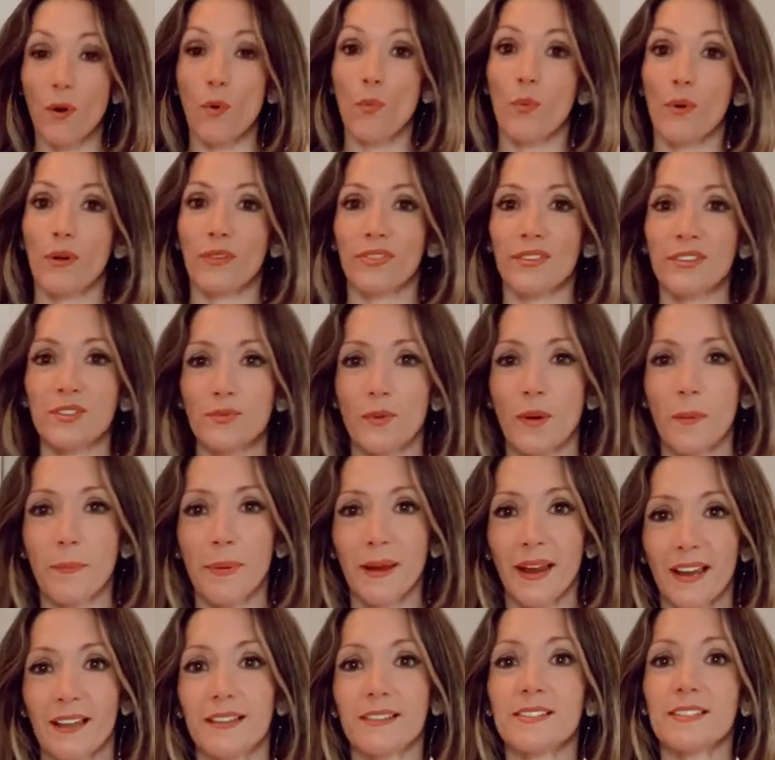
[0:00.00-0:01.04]
with the
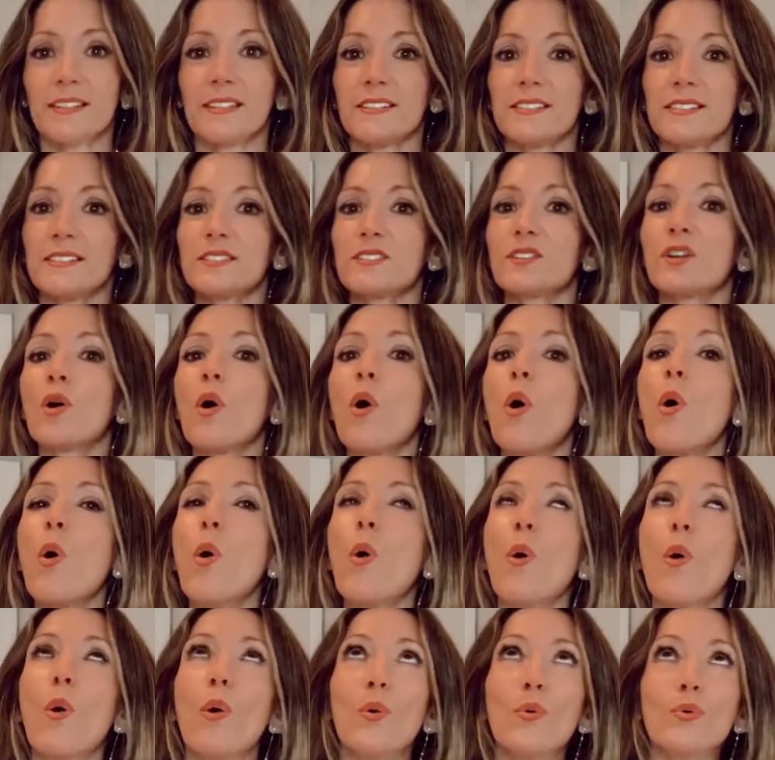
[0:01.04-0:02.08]
sweatpants is this
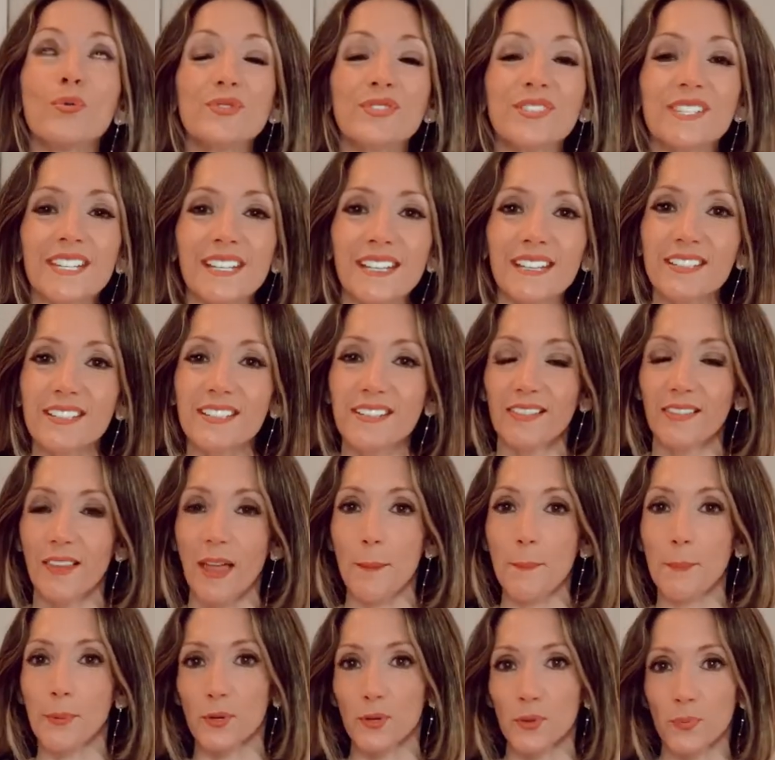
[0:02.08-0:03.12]
cozy
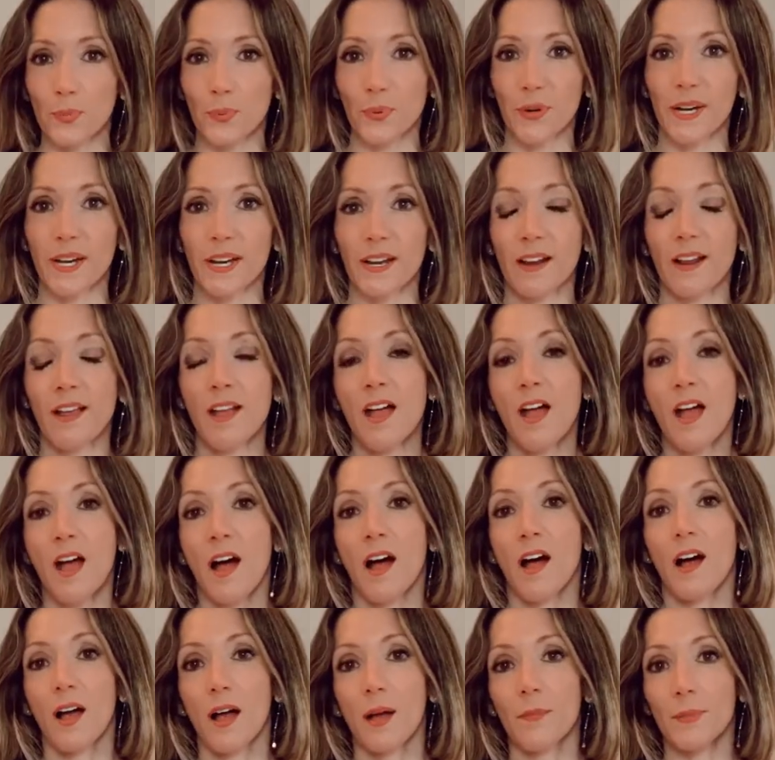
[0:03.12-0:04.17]
leopard print
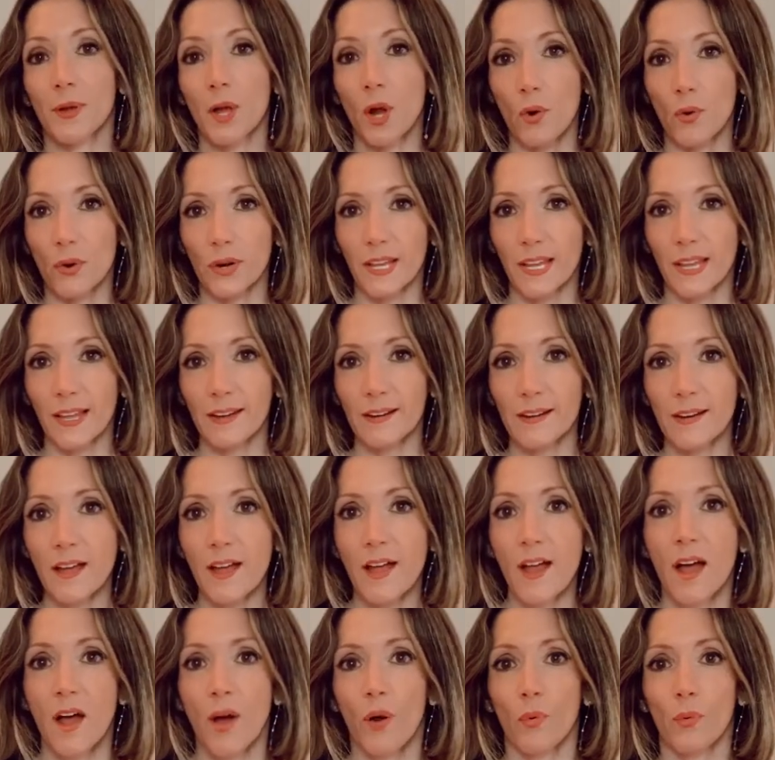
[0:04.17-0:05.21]
um, coat again,
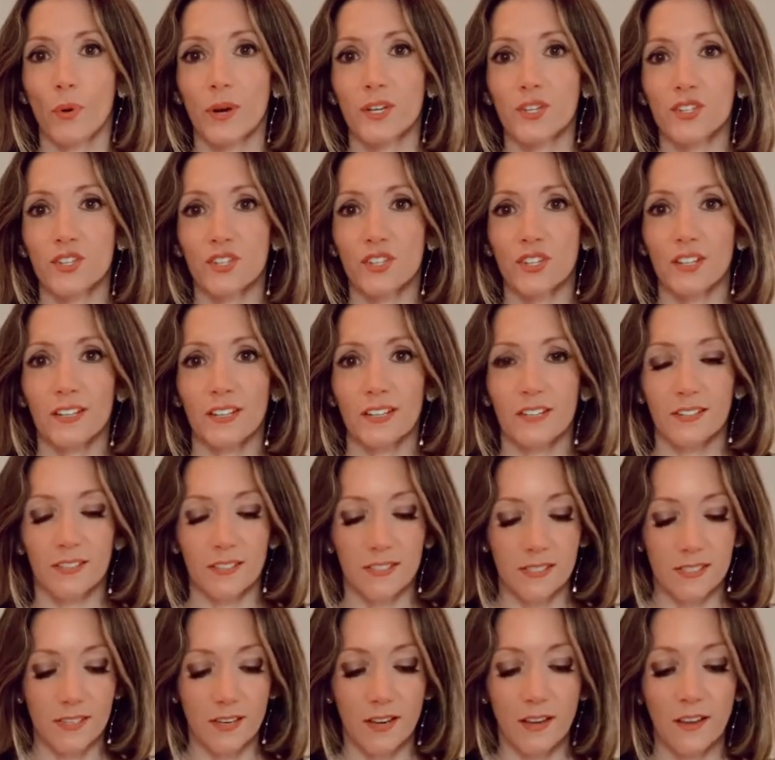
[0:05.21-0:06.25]
which
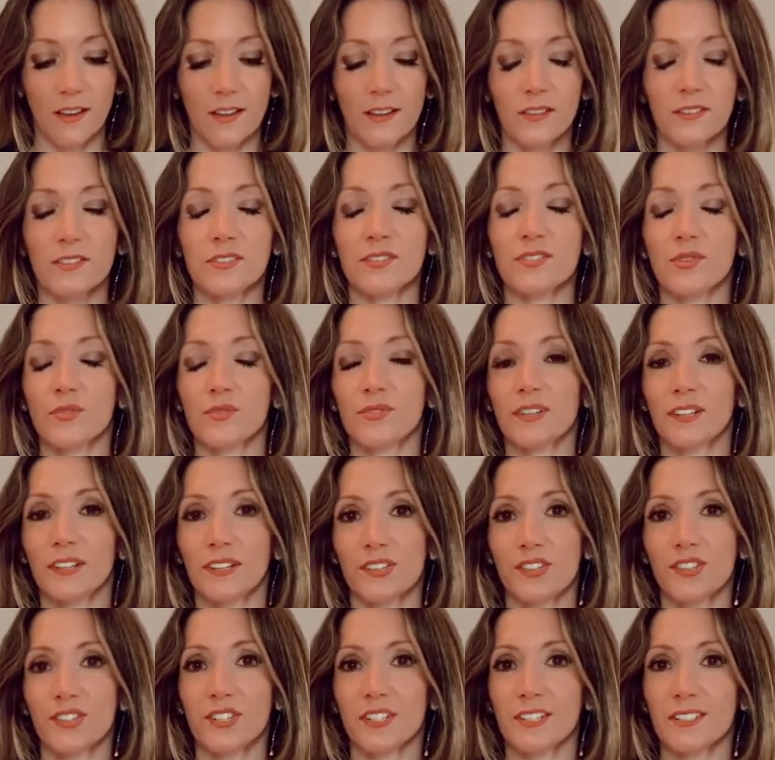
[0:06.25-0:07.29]
is so
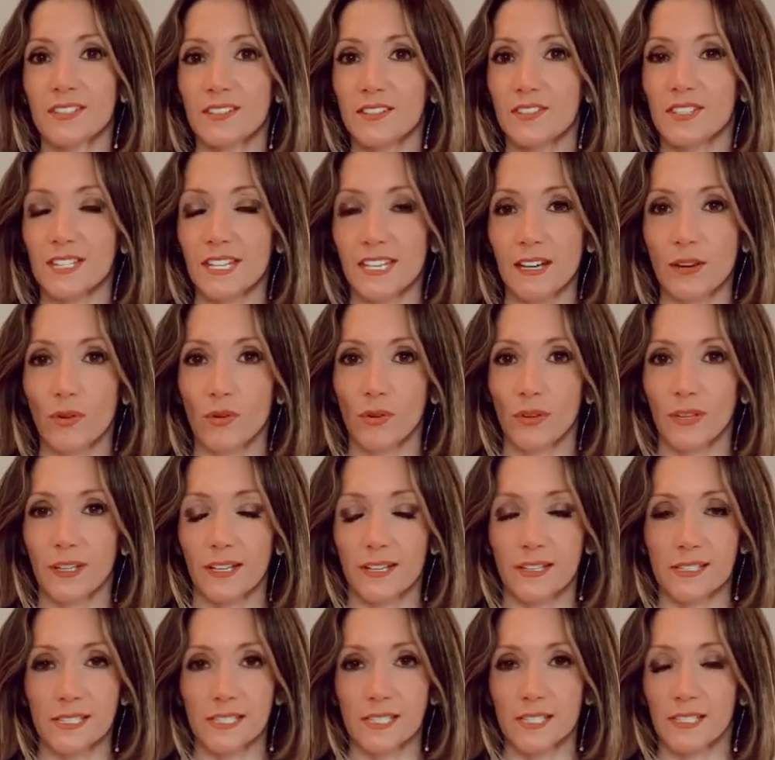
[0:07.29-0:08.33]
delicious. It's equally
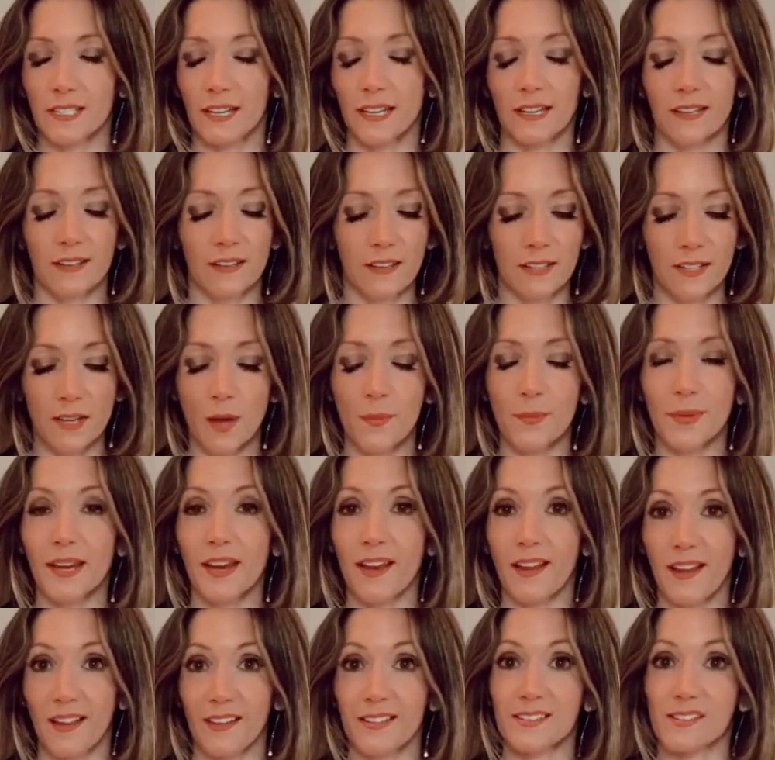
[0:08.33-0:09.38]
as like yummy
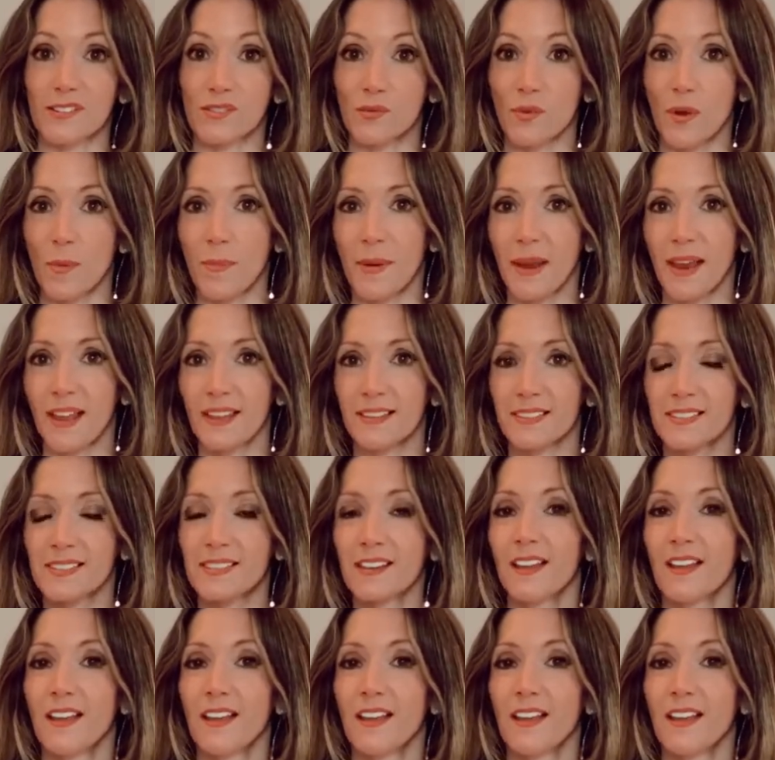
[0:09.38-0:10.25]
as the sweatpants.